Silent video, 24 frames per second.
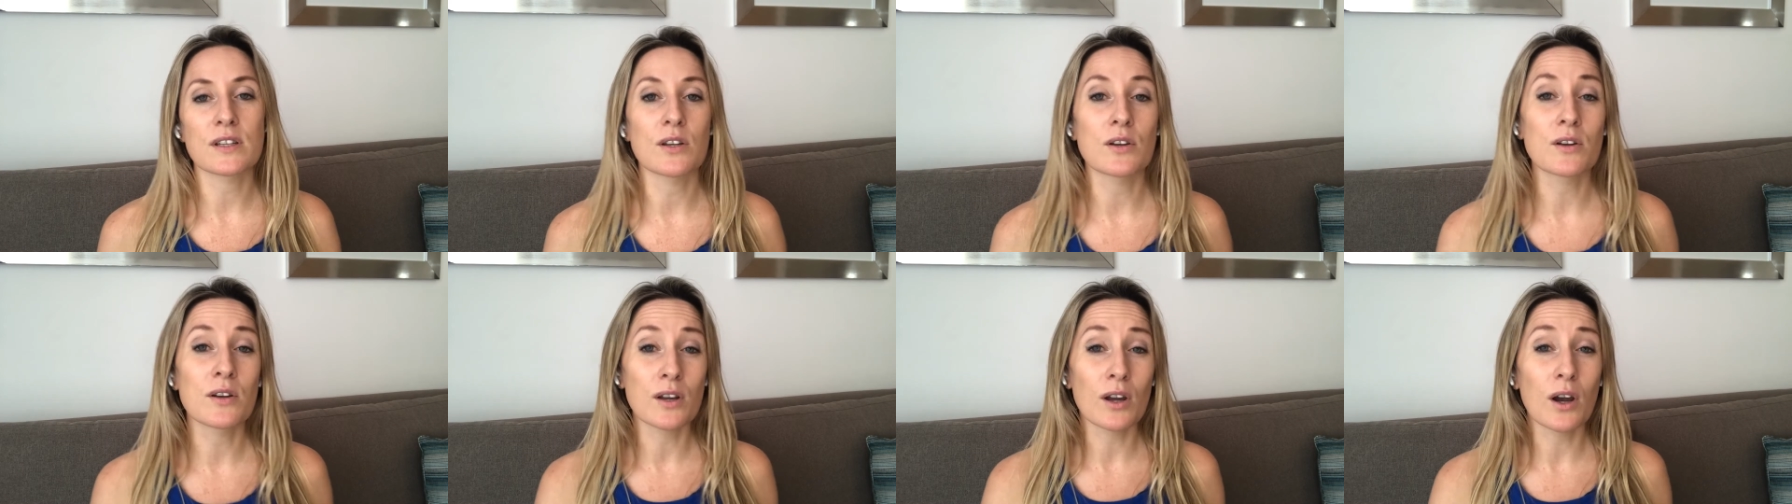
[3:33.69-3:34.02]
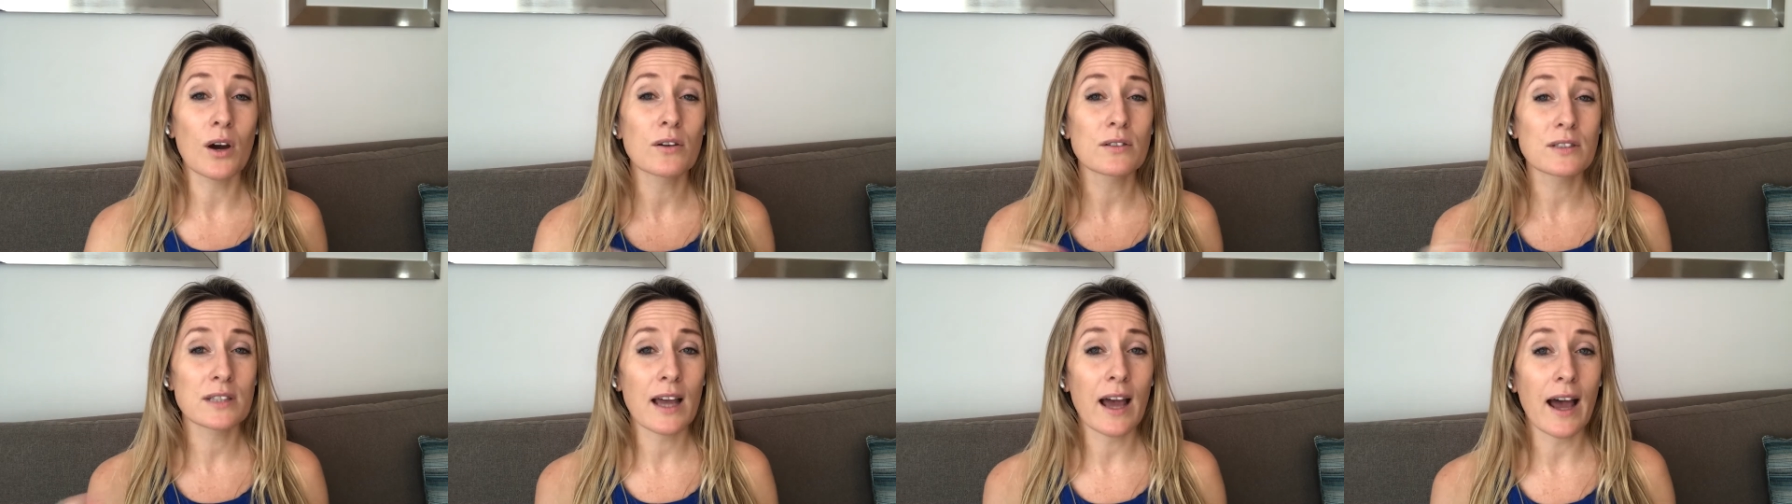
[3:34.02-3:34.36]
You can
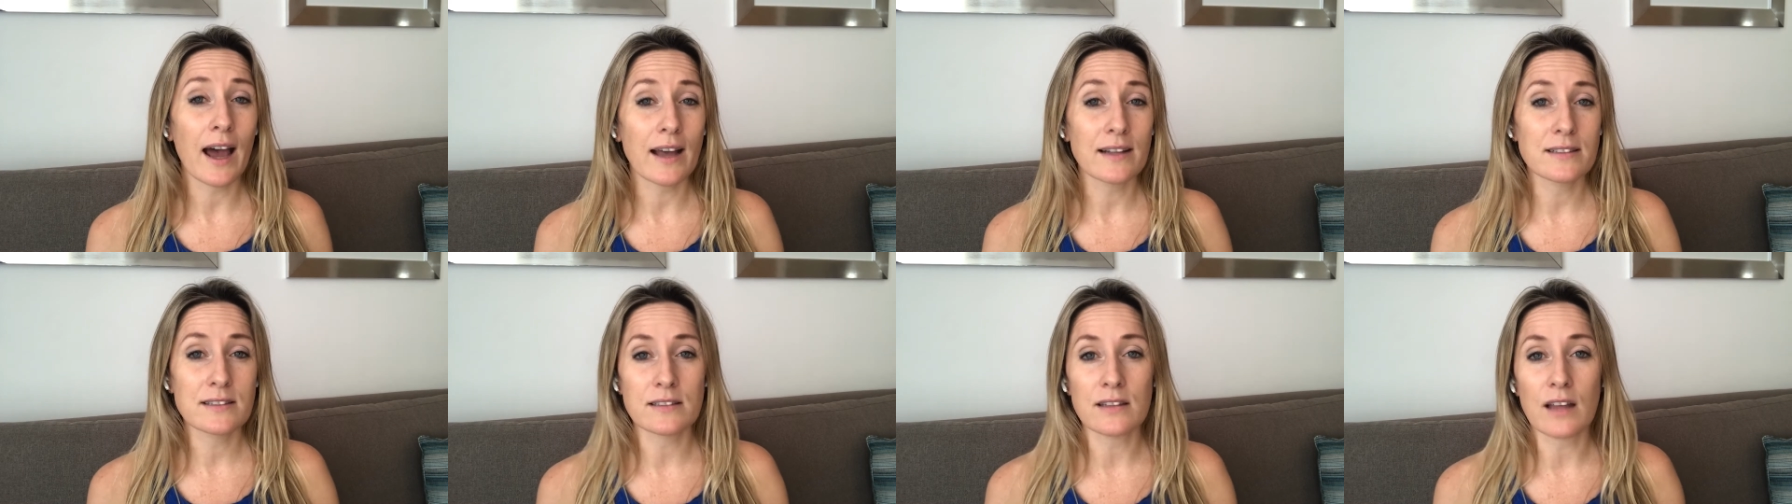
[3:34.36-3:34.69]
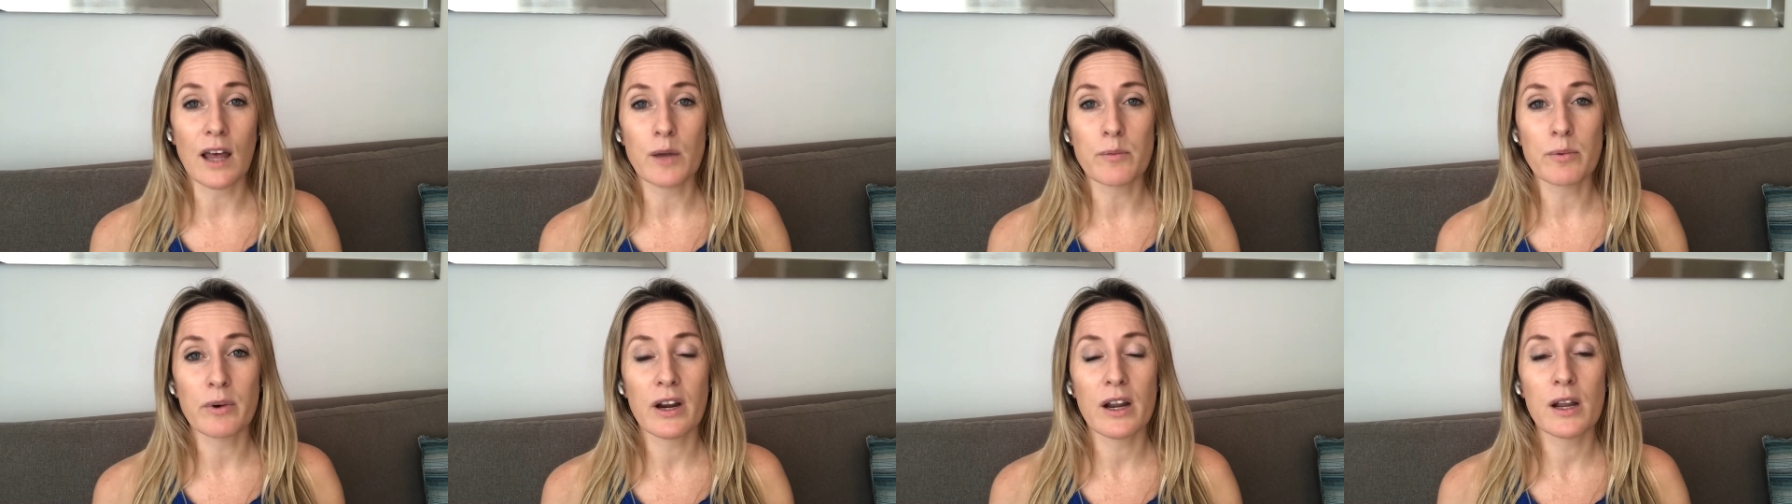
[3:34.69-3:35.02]
go to ads
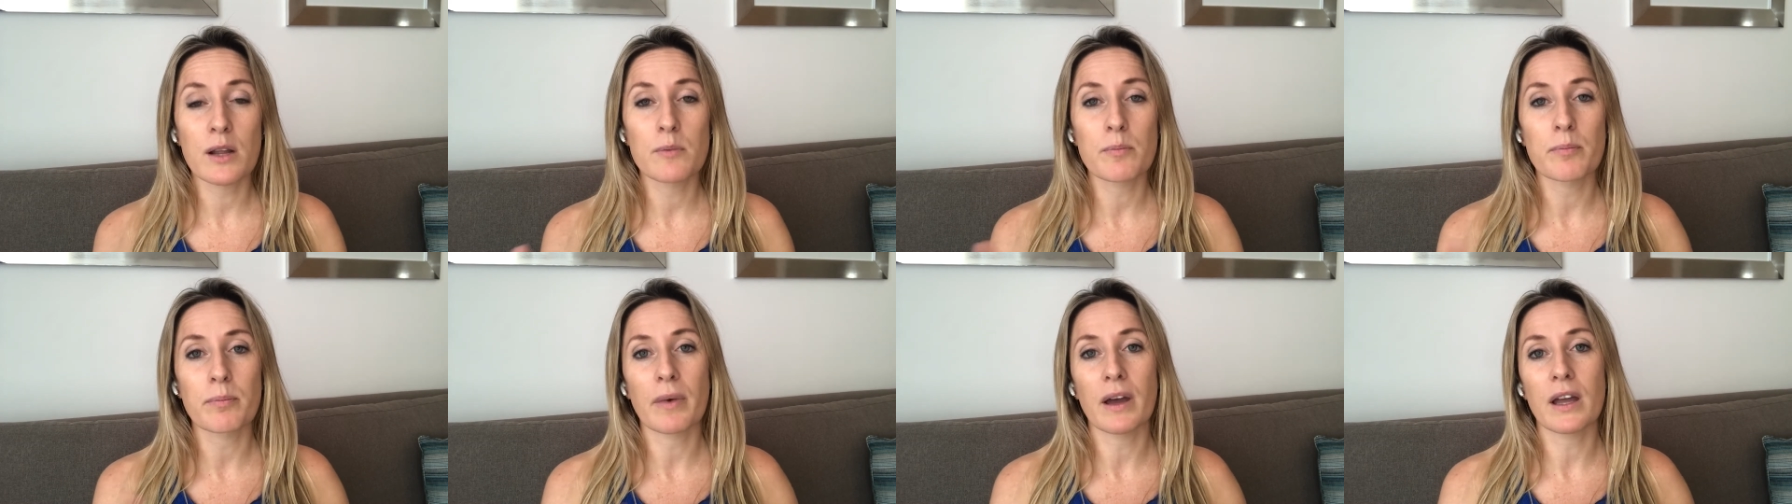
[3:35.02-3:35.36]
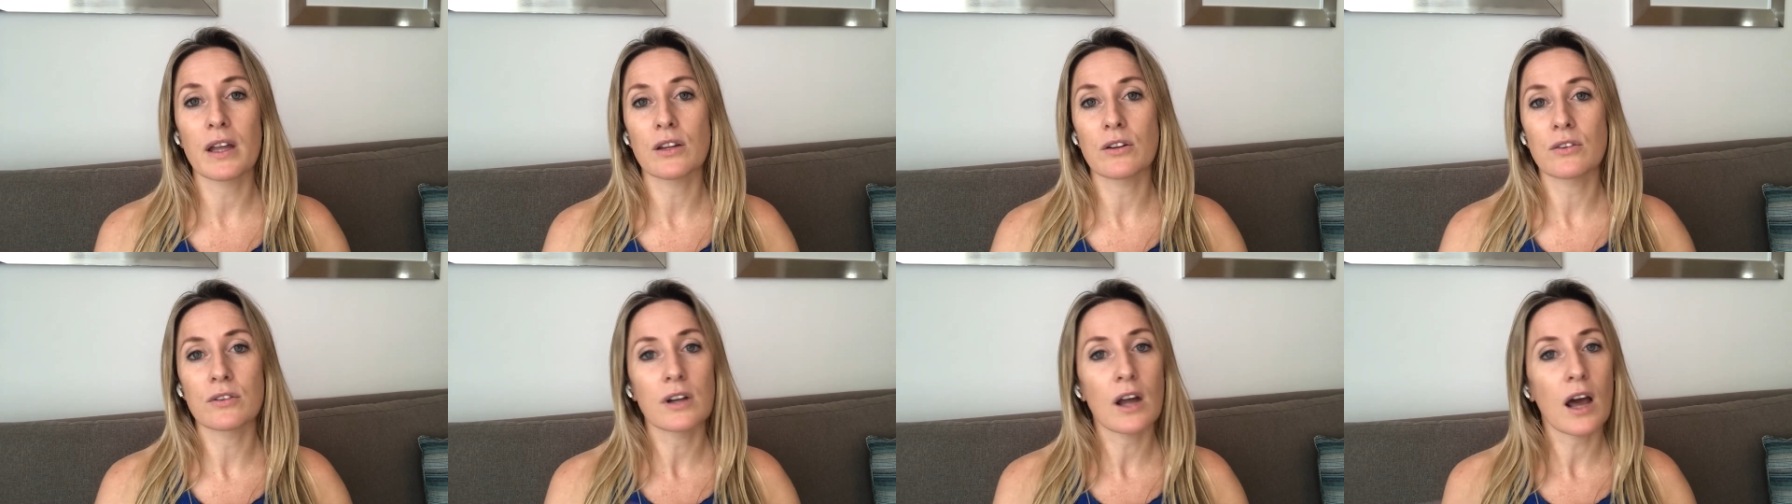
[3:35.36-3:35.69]
library,
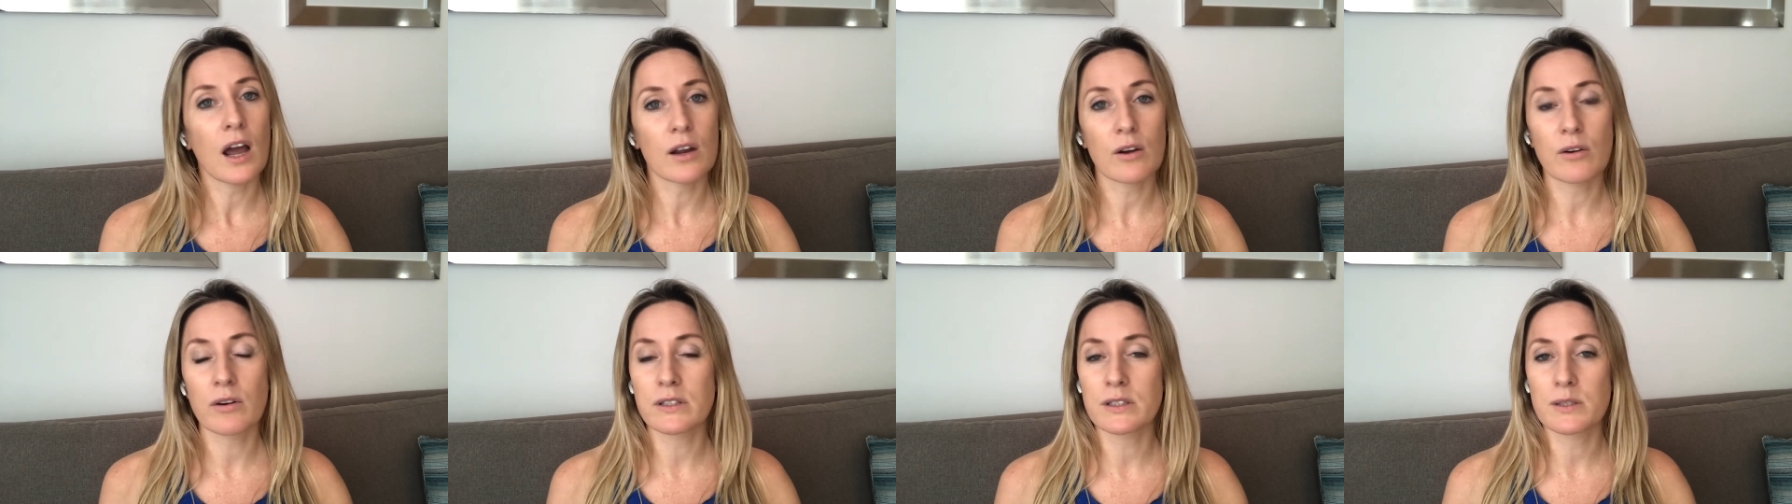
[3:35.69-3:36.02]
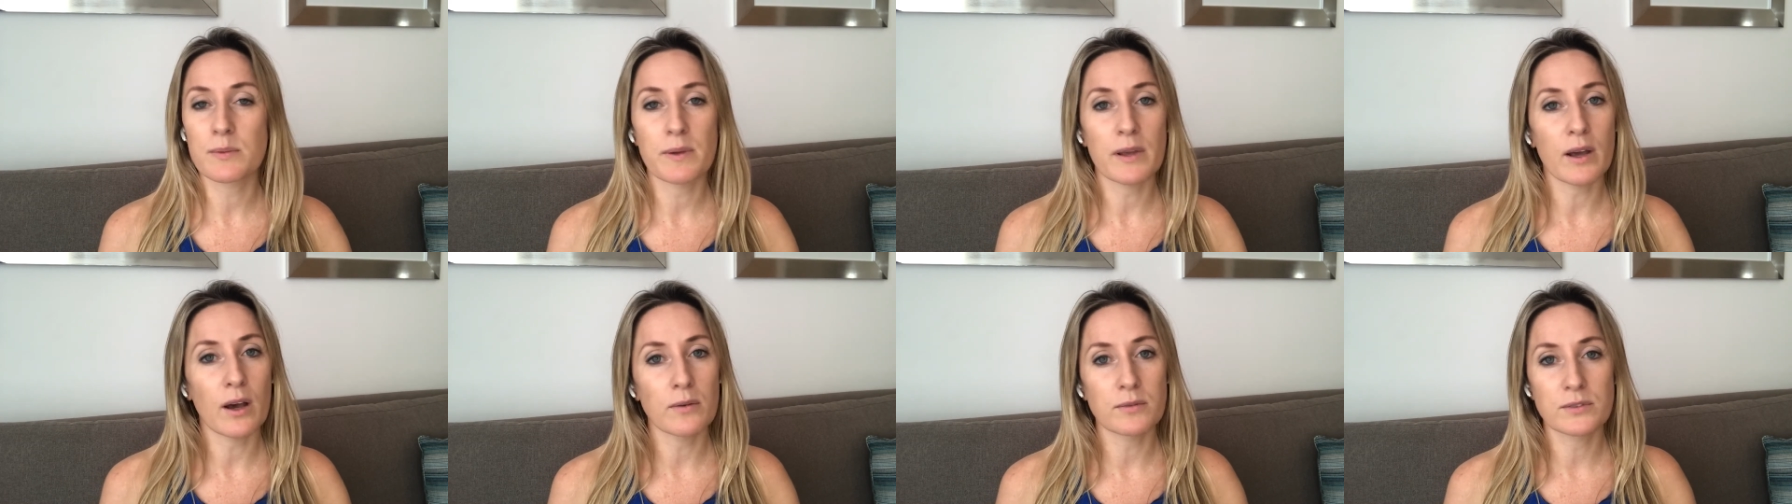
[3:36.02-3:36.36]
but you're not going to
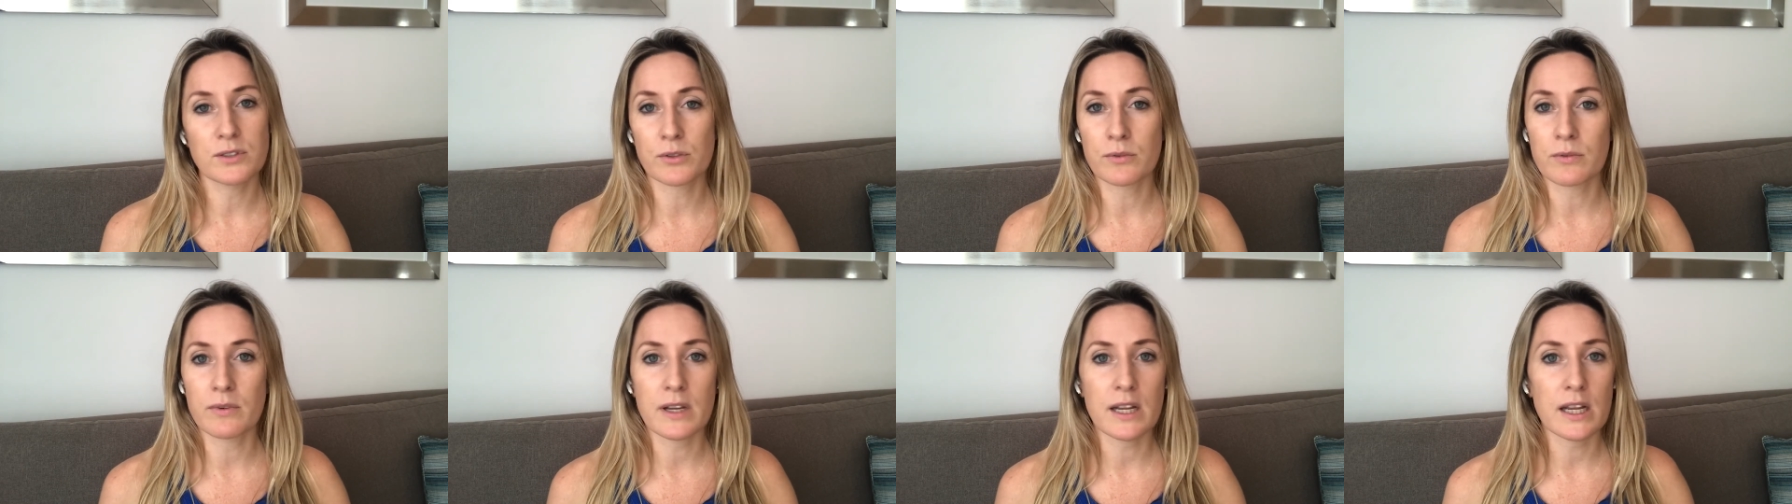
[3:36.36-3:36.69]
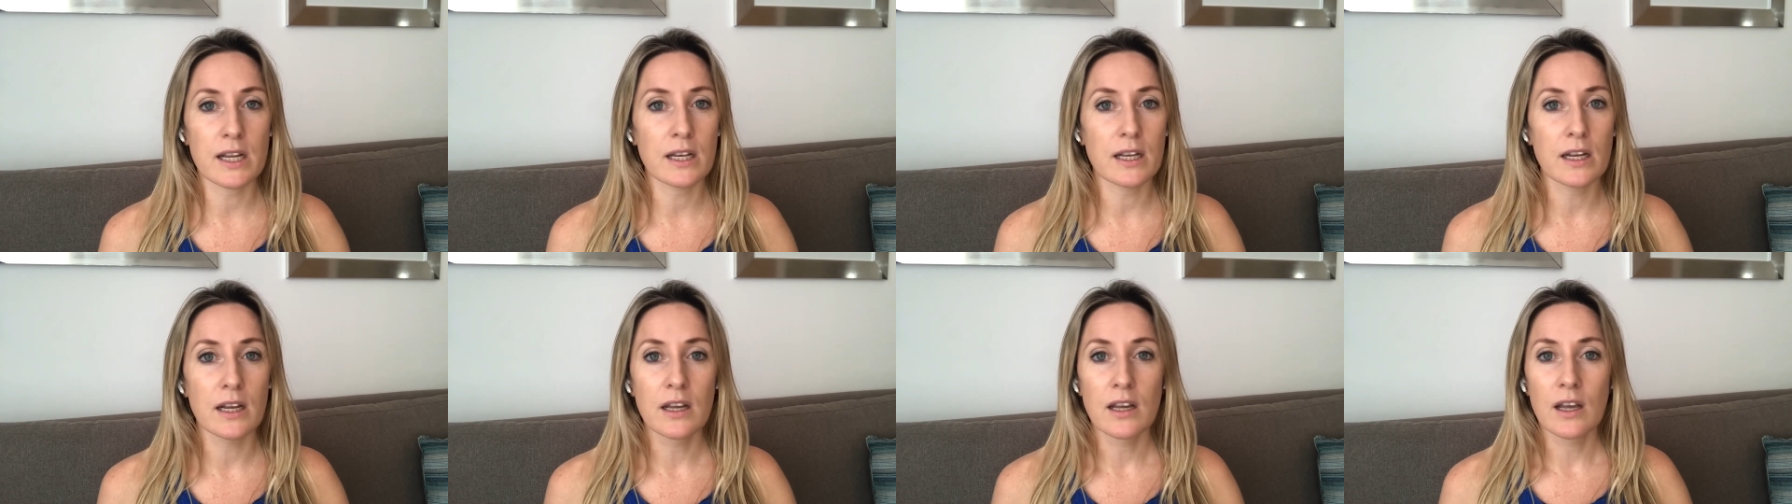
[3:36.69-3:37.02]
be able to
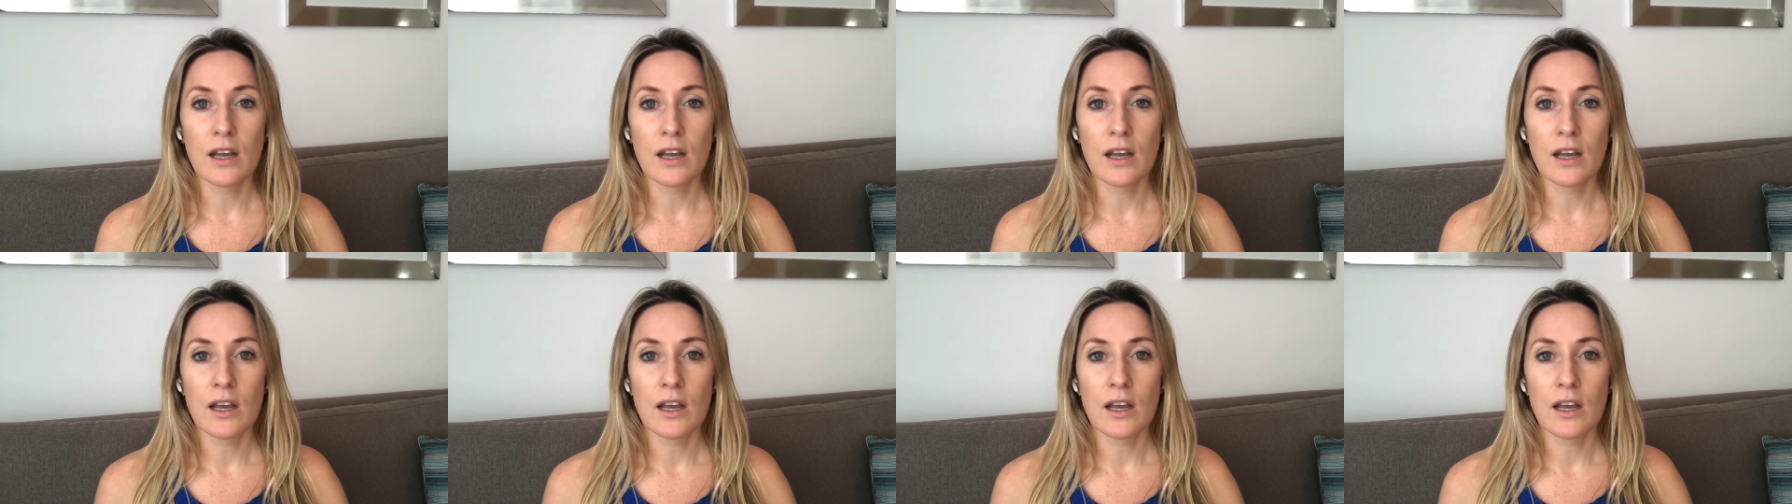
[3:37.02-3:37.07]
read